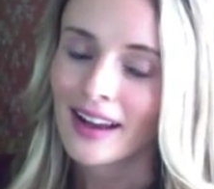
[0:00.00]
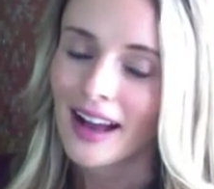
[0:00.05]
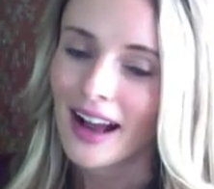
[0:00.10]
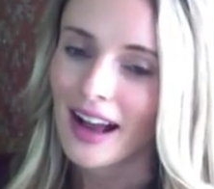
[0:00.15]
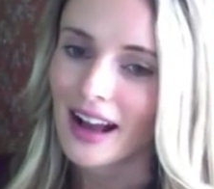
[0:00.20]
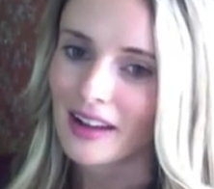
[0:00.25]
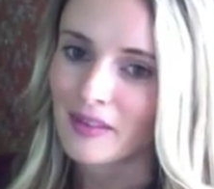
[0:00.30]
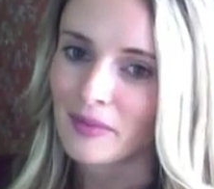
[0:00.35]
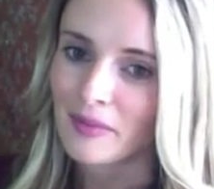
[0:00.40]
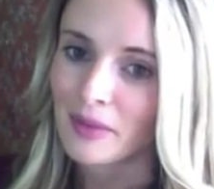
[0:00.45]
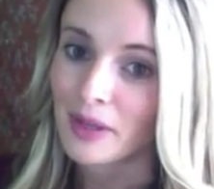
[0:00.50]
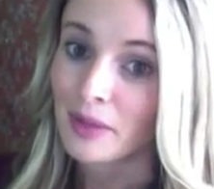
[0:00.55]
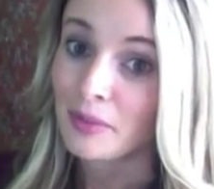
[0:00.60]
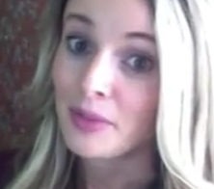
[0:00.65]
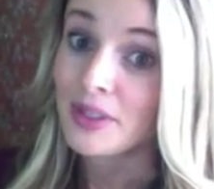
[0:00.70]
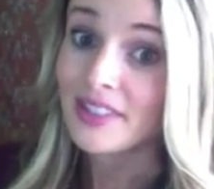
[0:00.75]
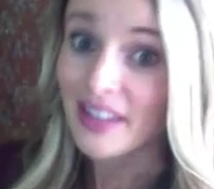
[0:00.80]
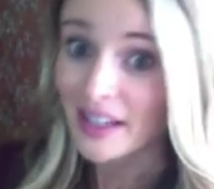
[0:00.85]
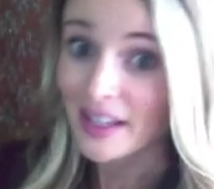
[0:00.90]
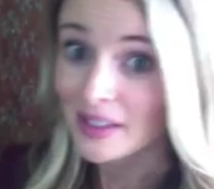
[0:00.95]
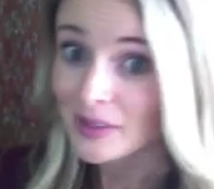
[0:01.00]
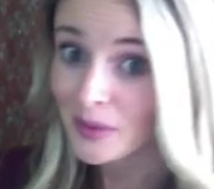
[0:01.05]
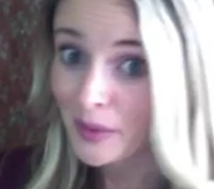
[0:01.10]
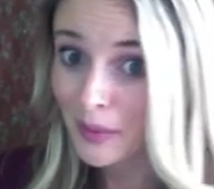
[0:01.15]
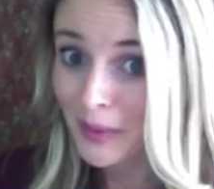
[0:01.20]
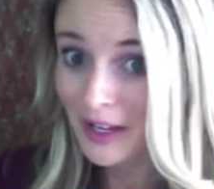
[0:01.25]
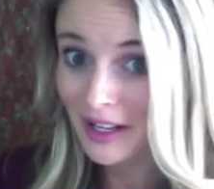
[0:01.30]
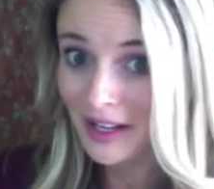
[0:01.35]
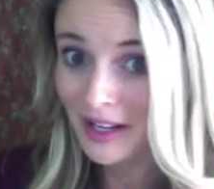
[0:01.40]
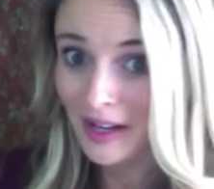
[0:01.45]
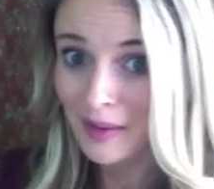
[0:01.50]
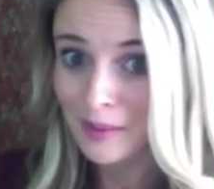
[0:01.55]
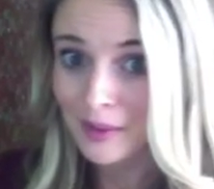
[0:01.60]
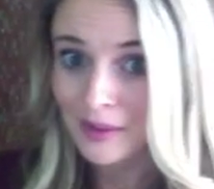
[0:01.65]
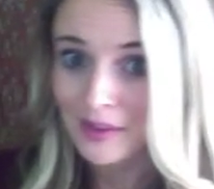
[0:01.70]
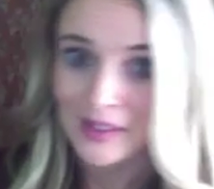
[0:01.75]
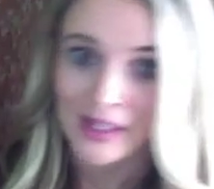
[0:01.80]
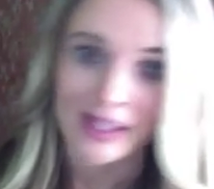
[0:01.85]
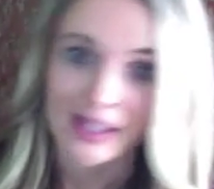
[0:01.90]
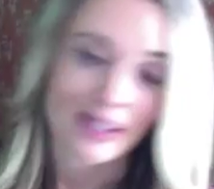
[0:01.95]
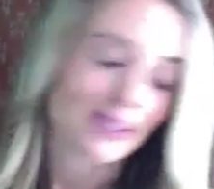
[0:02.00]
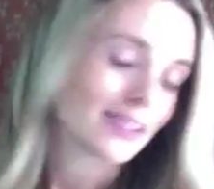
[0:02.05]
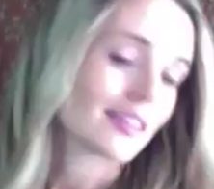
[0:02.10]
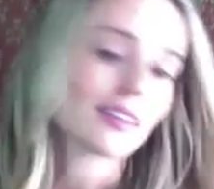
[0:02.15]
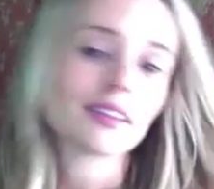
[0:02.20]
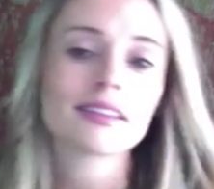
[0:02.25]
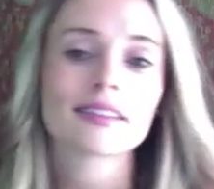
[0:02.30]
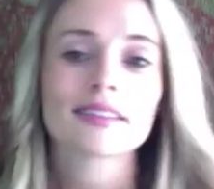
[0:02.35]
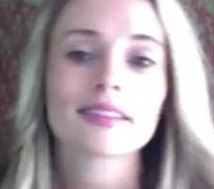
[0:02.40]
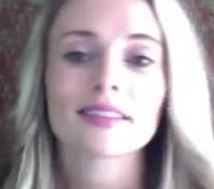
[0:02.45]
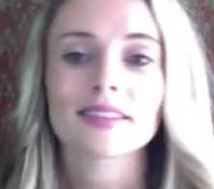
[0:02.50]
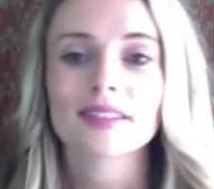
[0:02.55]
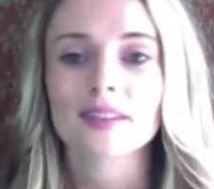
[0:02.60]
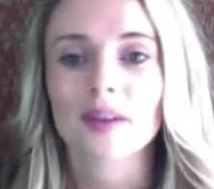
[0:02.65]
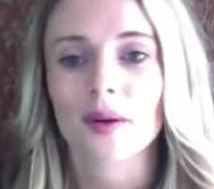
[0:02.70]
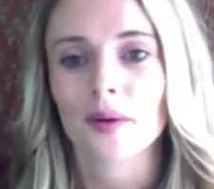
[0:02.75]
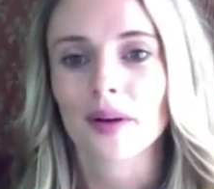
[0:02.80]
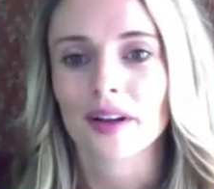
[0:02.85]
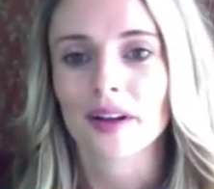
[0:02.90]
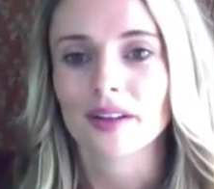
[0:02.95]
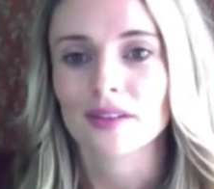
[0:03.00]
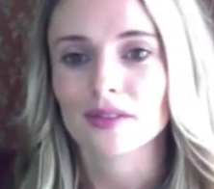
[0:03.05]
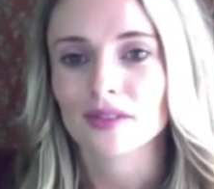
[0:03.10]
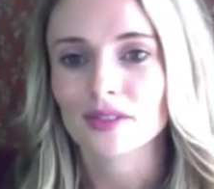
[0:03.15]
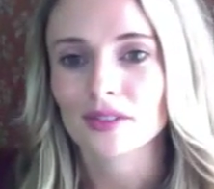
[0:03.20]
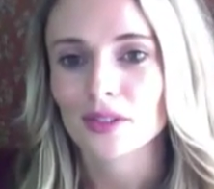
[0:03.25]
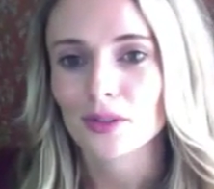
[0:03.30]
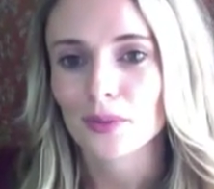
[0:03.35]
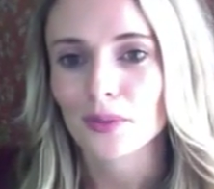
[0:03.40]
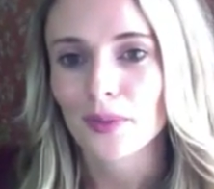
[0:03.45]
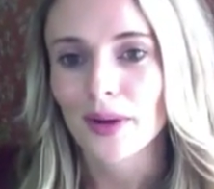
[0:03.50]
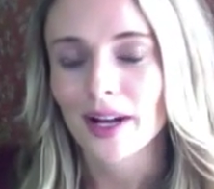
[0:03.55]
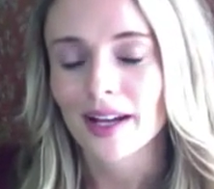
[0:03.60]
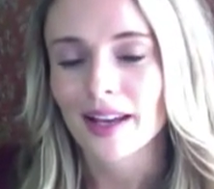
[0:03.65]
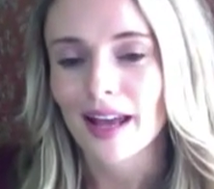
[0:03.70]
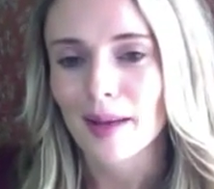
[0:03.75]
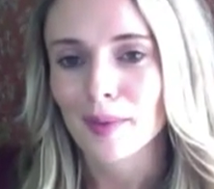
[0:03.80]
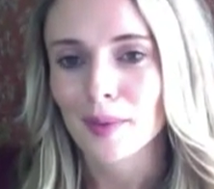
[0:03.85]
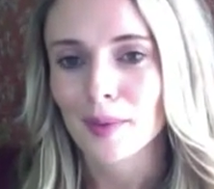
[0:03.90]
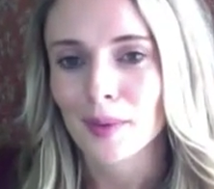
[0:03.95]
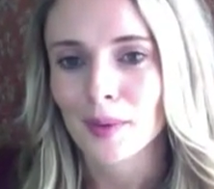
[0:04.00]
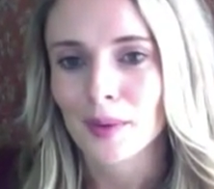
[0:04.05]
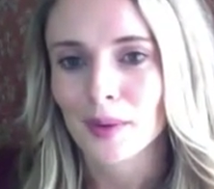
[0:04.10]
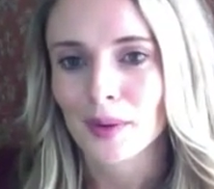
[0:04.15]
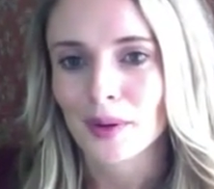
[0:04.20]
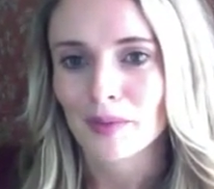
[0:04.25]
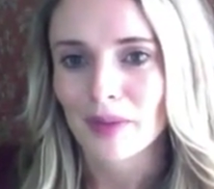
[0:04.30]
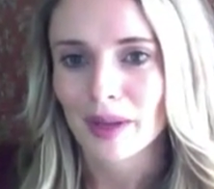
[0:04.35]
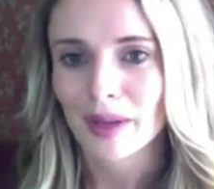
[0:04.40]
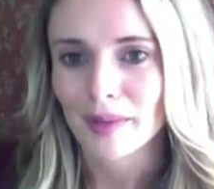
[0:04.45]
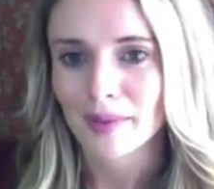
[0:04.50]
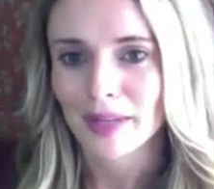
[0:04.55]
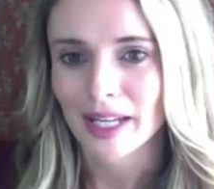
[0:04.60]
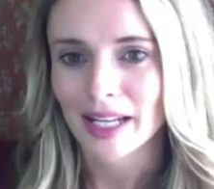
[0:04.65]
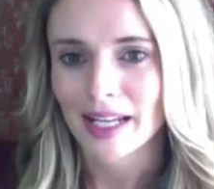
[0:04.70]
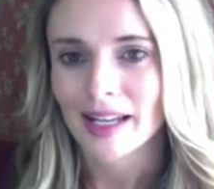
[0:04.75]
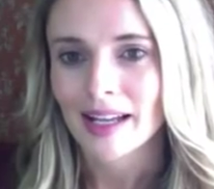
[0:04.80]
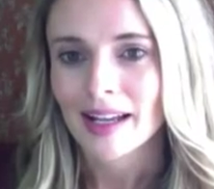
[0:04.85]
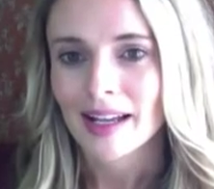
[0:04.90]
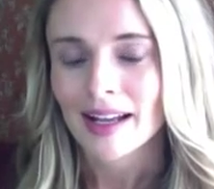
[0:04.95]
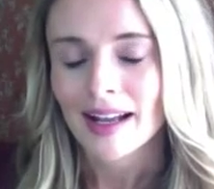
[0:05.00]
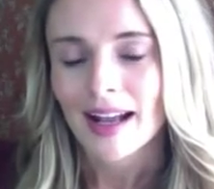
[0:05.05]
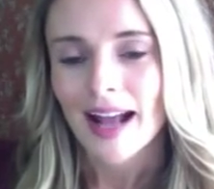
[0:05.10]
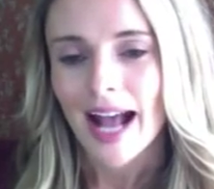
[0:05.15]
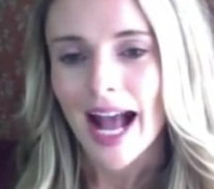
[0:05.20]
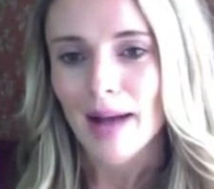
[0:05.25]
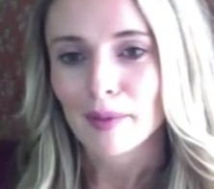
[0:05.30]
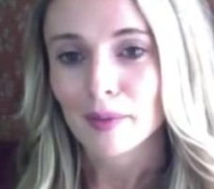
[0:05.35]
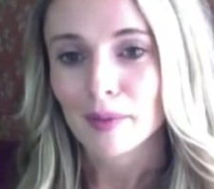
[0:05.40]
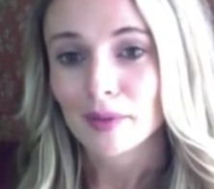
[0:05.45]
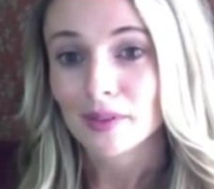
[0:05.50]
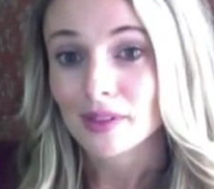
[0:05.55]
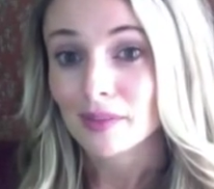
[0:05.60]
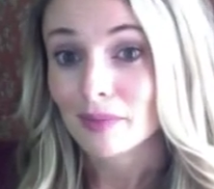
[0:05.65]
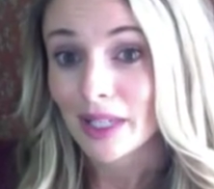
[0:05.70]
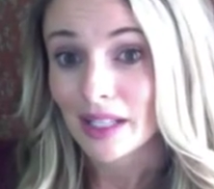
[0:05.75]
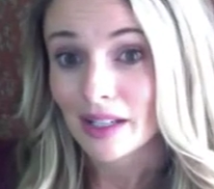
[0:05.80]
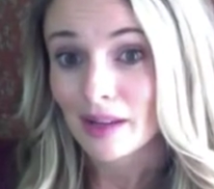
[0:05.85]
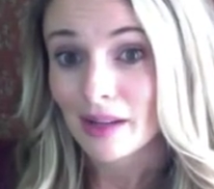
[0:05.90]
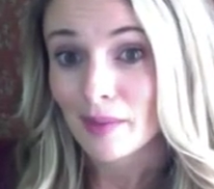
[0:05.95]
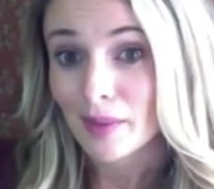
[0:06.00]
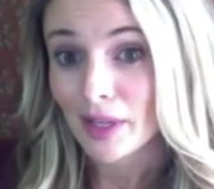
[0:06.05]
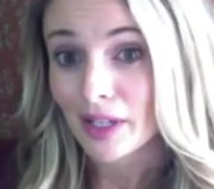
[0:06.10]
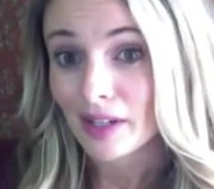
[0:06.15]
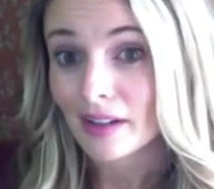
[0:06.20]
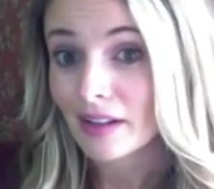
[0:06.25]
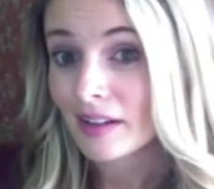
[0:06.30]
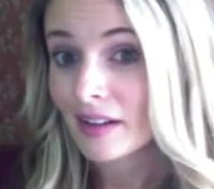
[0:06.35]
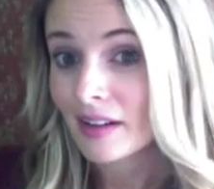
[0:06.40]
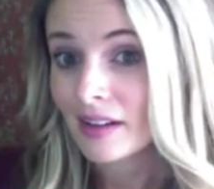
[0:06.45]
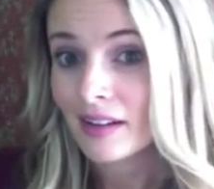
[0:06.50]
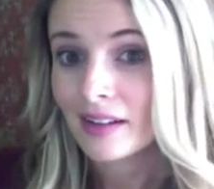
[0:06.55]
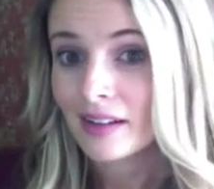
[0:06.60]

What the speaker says: I've been obsessed with pineapples lately, so I usually do pineapple or maybe apples and peanut butter.